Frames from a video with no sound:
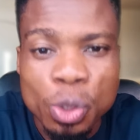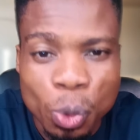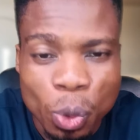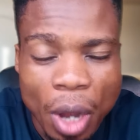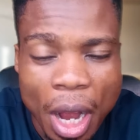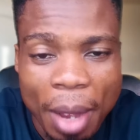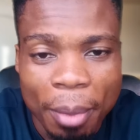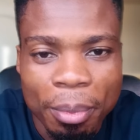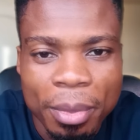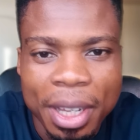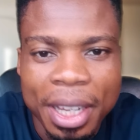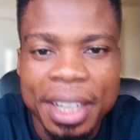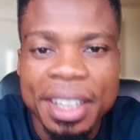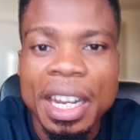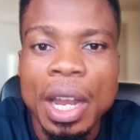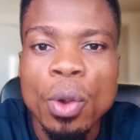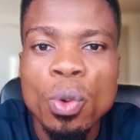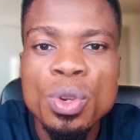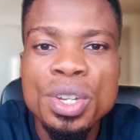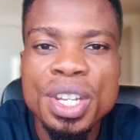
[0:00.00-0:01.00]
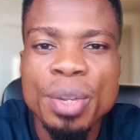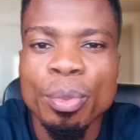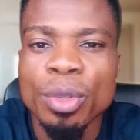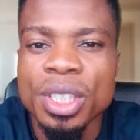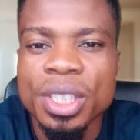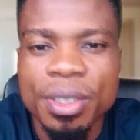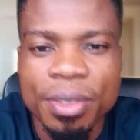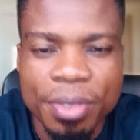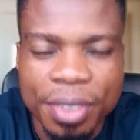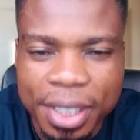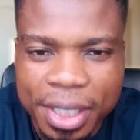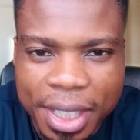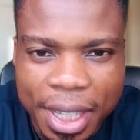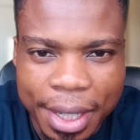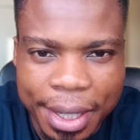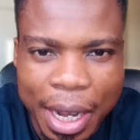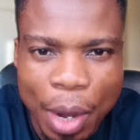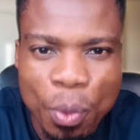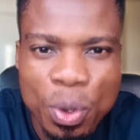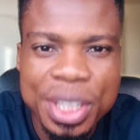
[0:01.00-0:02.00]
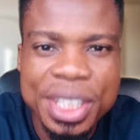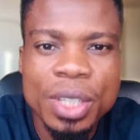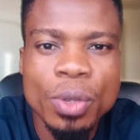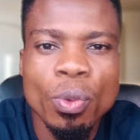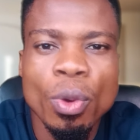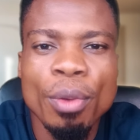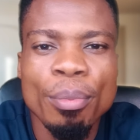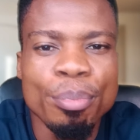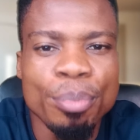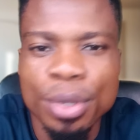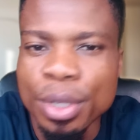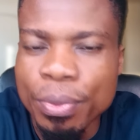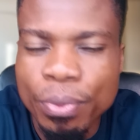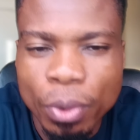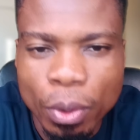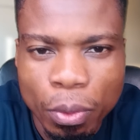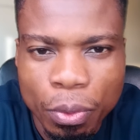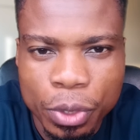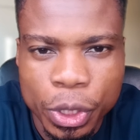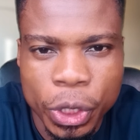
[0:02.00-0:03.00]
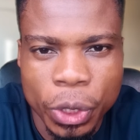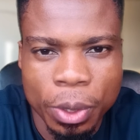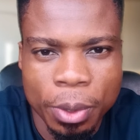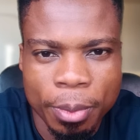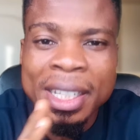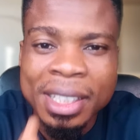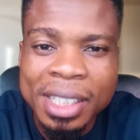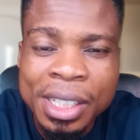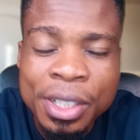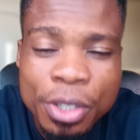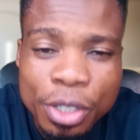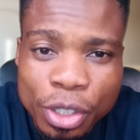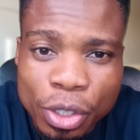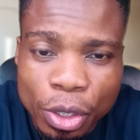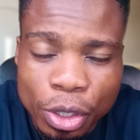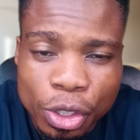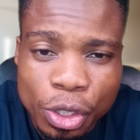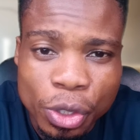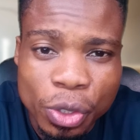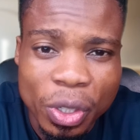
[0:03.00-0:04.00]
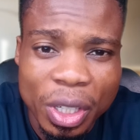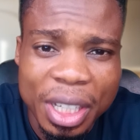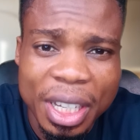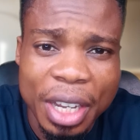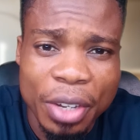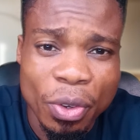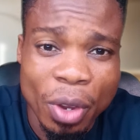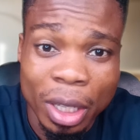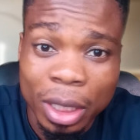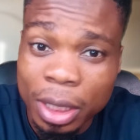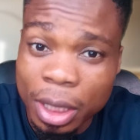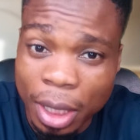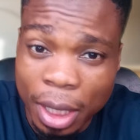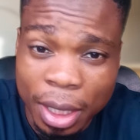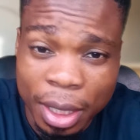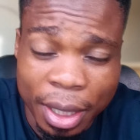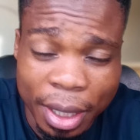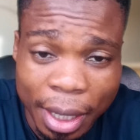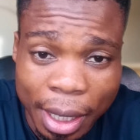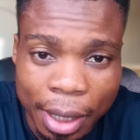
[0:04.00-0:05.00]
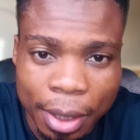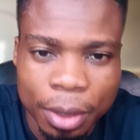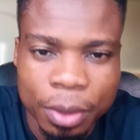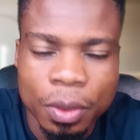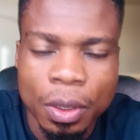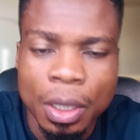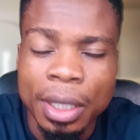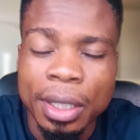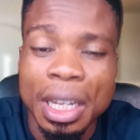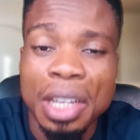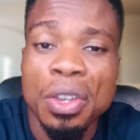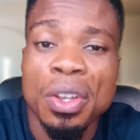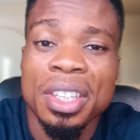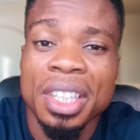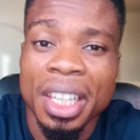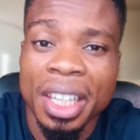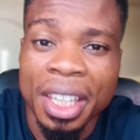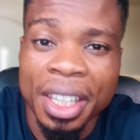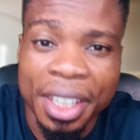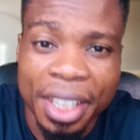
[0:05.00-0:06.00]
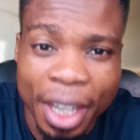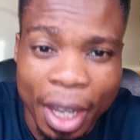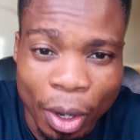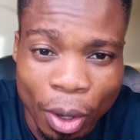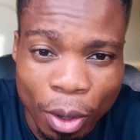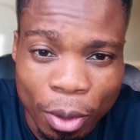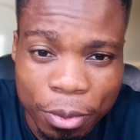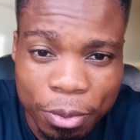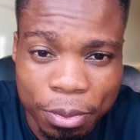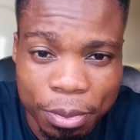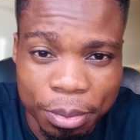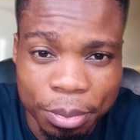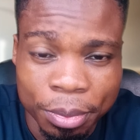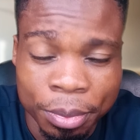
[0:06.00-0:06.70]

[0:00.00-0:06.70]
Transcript: to Ram, now who they motivate her? Now what he won't be for future? You see those your children that you are training now, that you are taking care of?